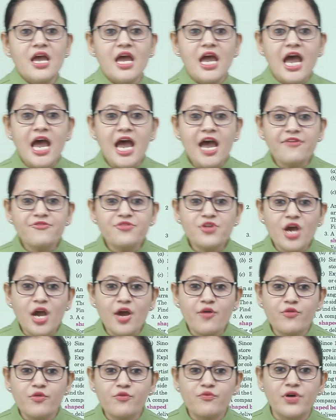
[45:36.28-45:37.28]
Have you
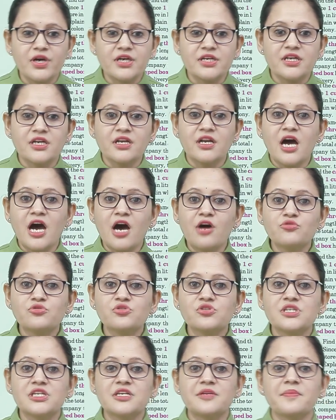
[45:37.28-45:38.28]
ever wondered how
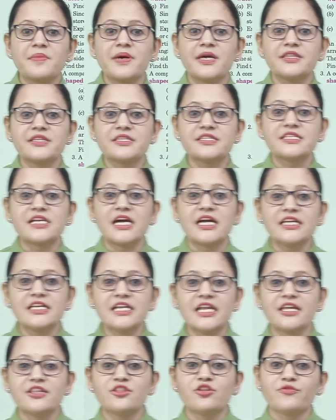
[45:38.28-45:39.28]
to determine the side
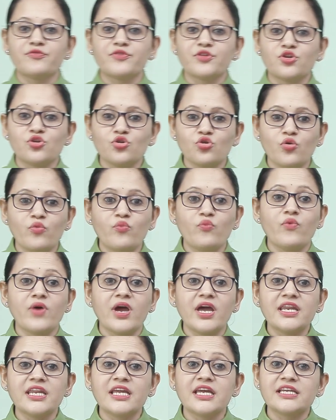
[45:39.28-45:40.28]
length of the cube
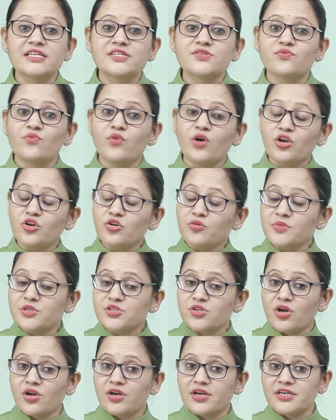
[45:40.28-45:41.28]
when its volume
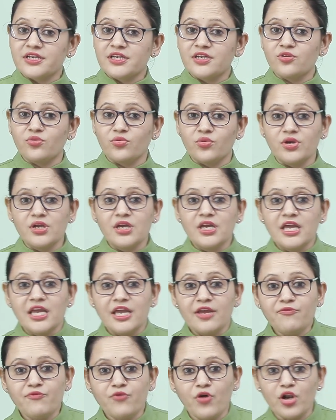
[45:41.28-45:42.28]
is already known?
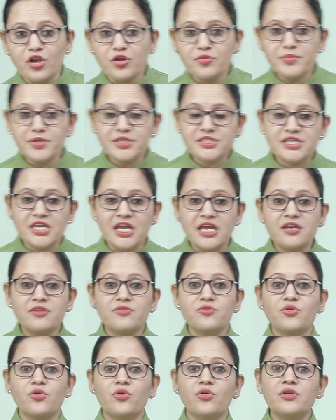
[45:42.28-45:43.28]
If volume is
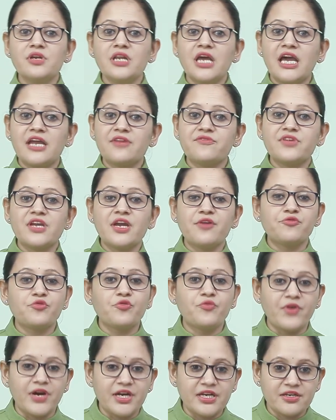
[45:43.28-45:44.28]
then known and we have
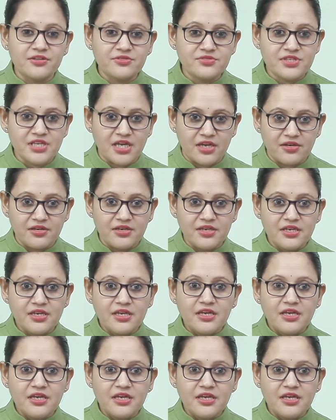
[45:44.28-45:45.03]
to find out side,